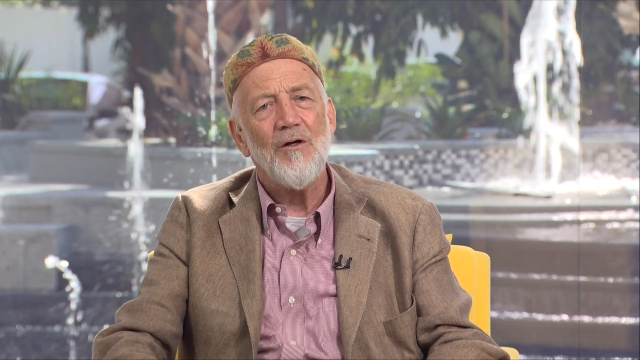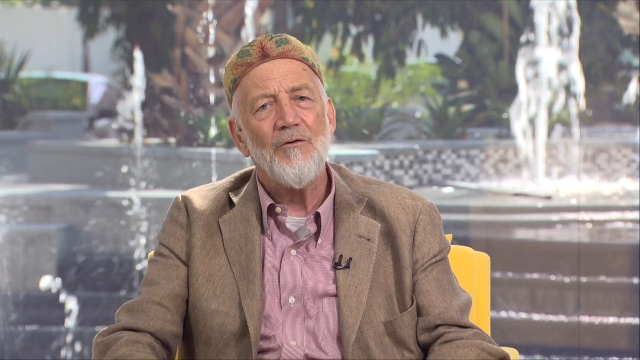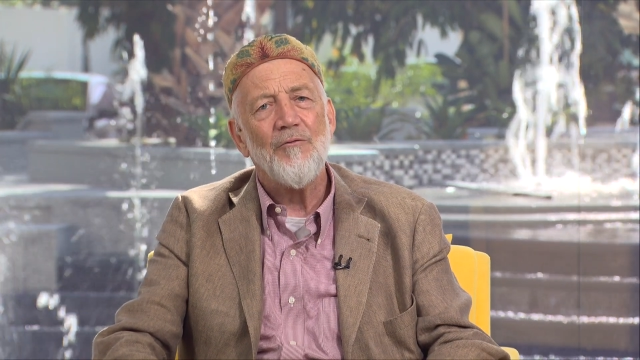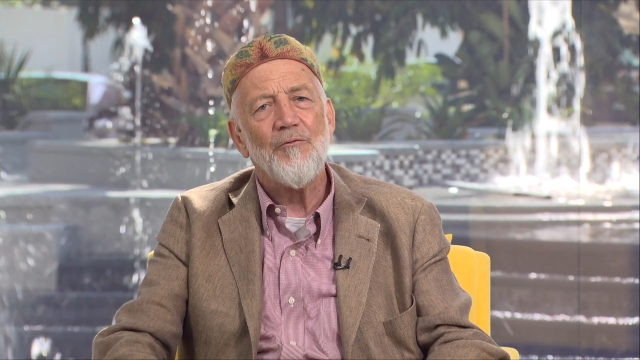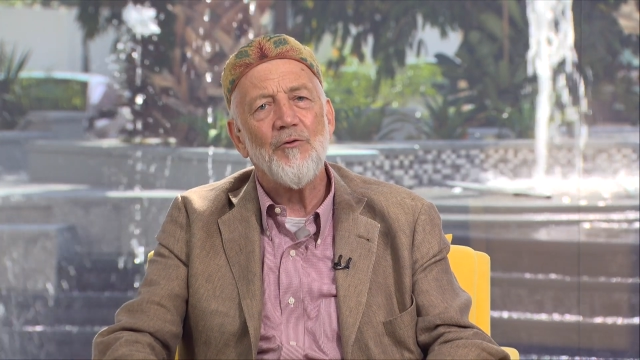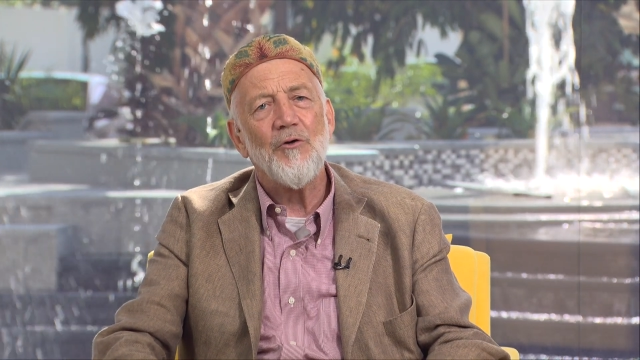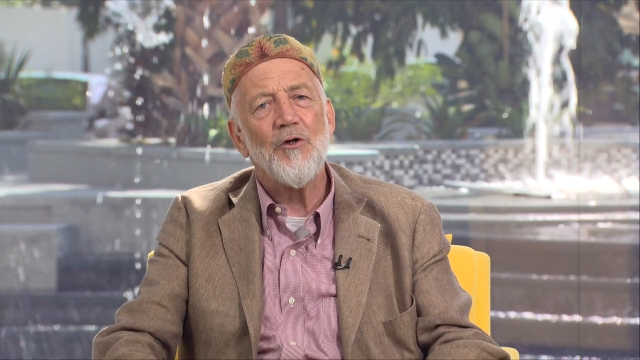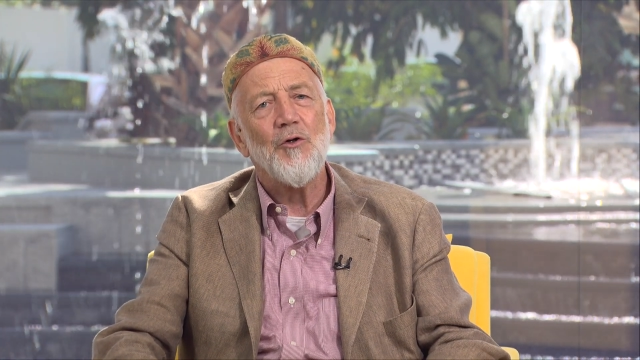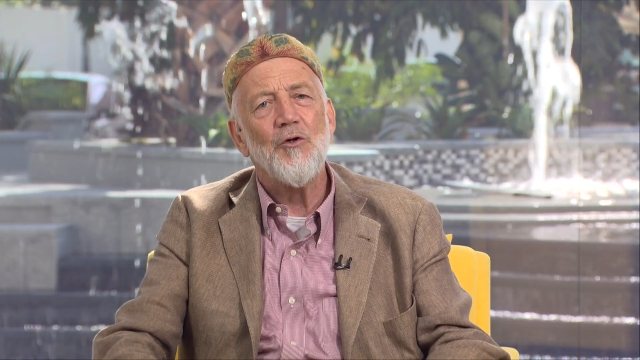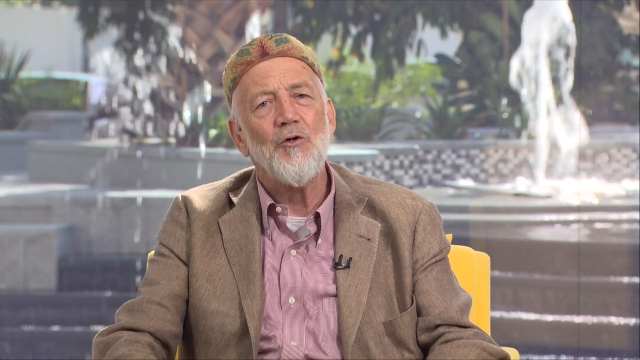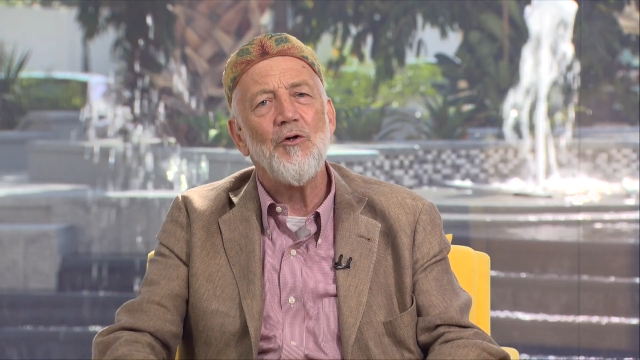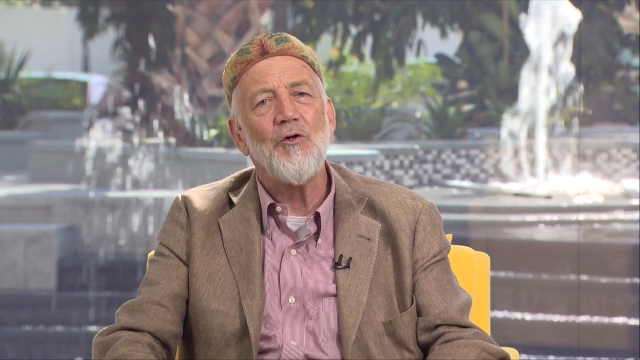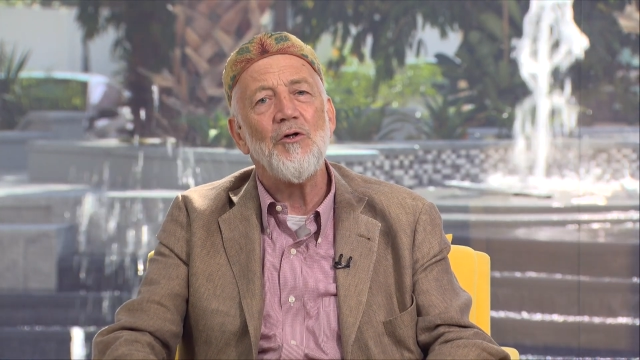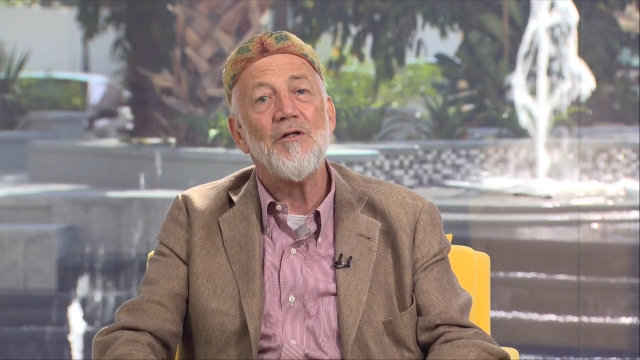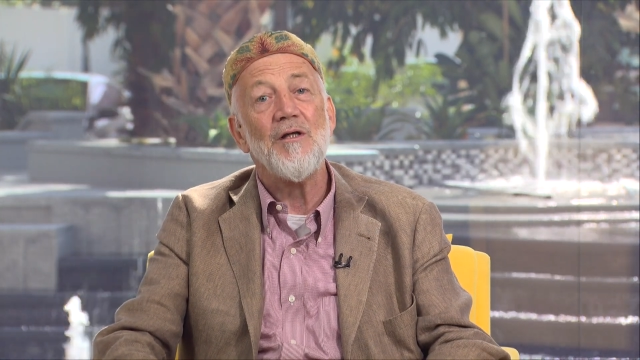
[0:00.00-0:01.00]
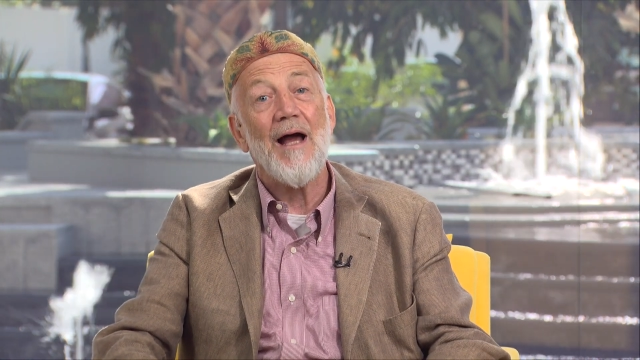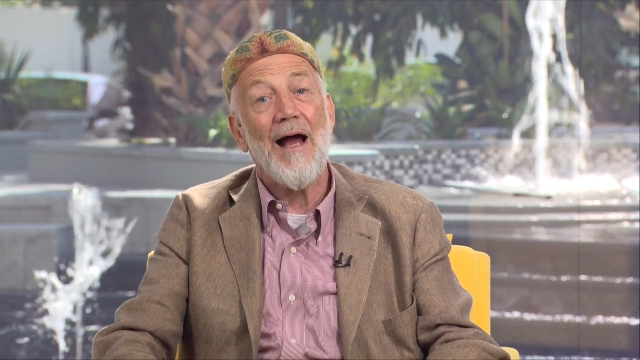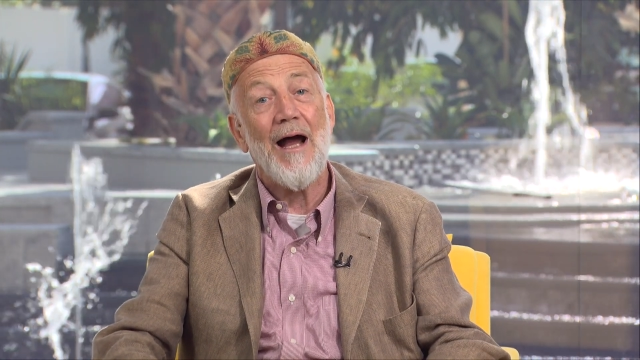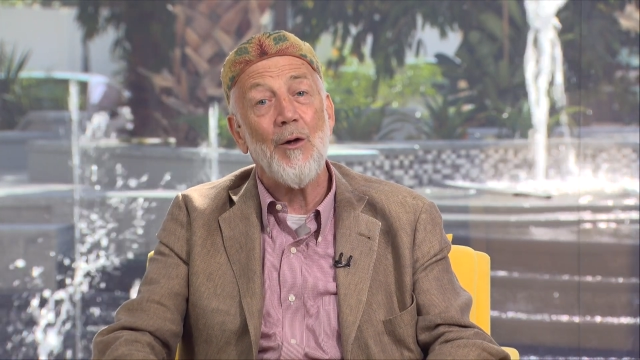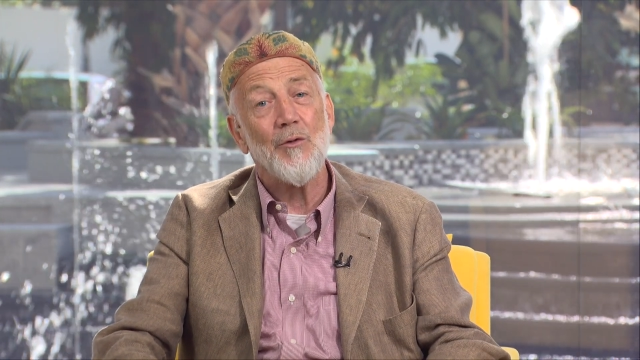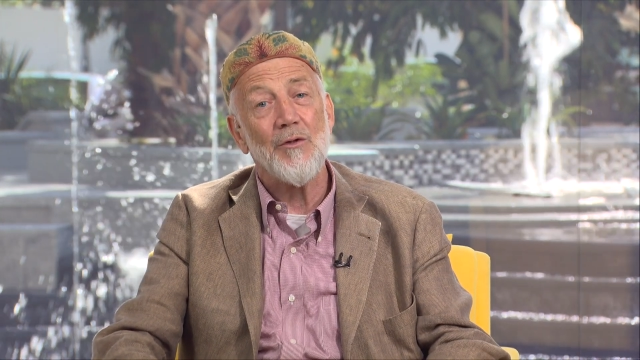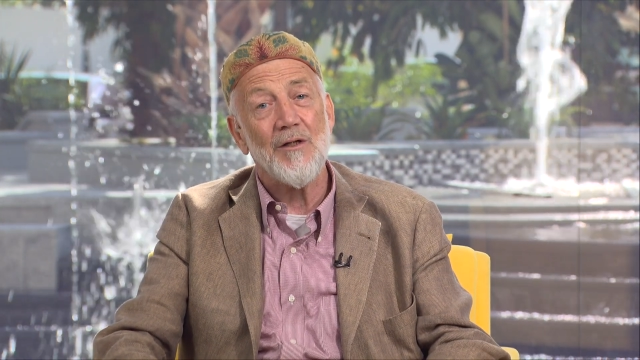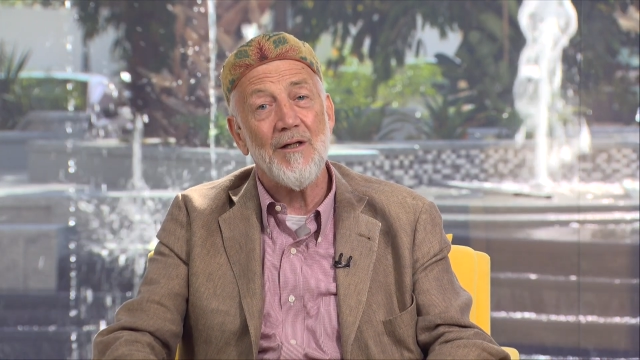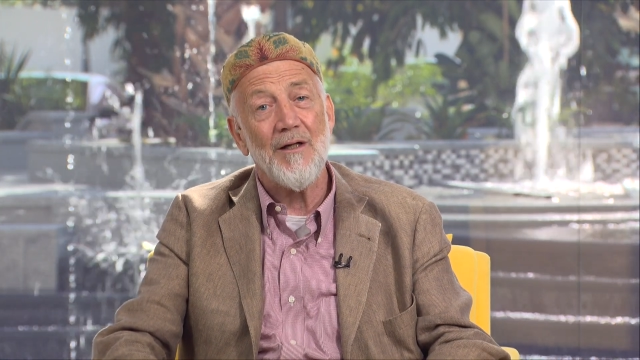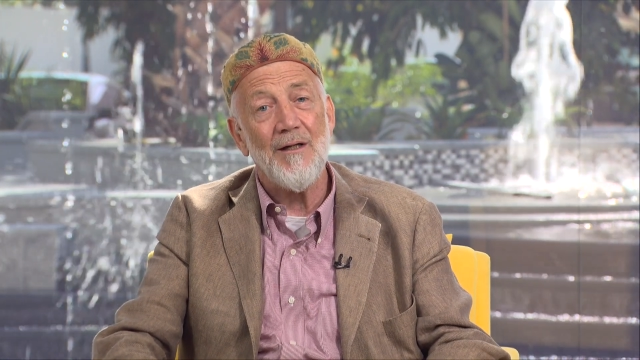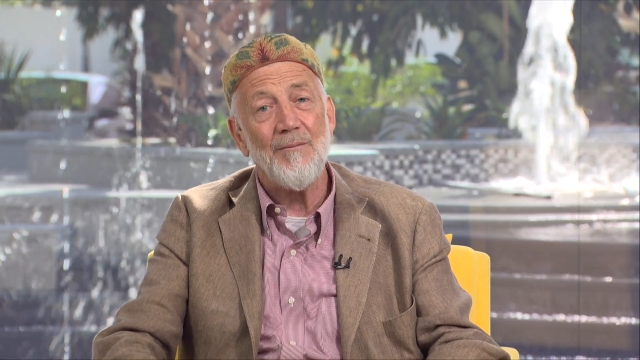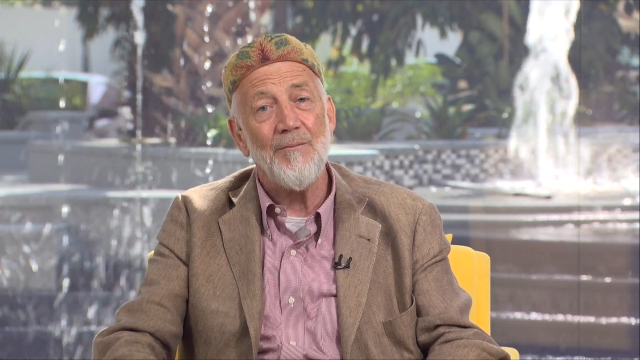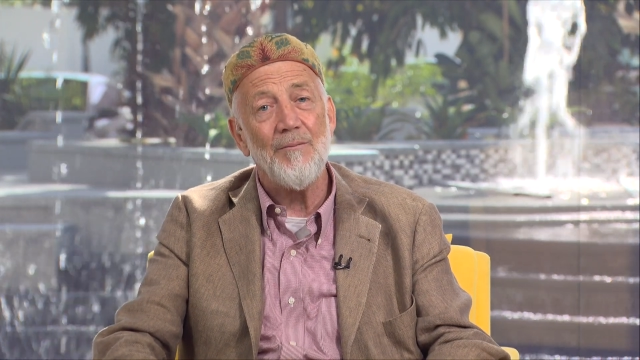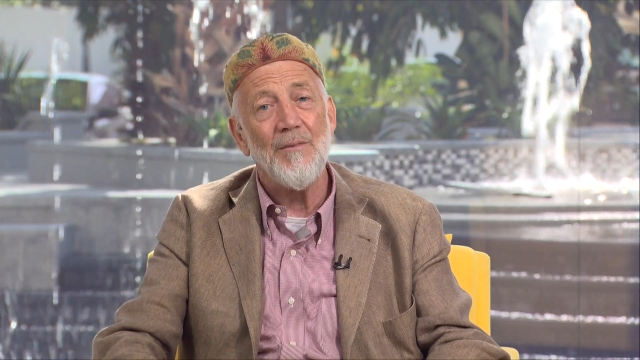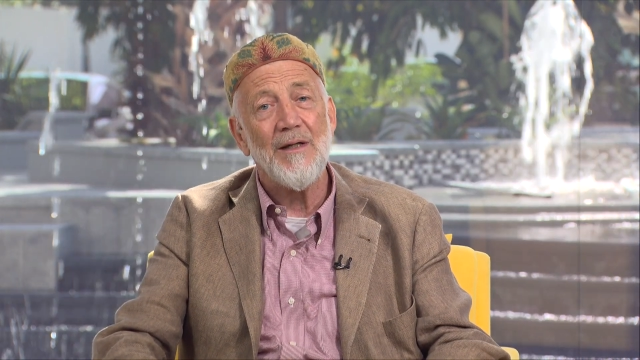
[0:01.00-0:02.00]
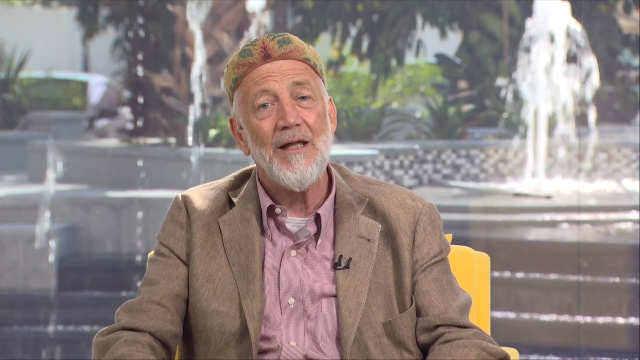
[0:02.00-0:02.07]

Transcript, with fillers: for a good outcome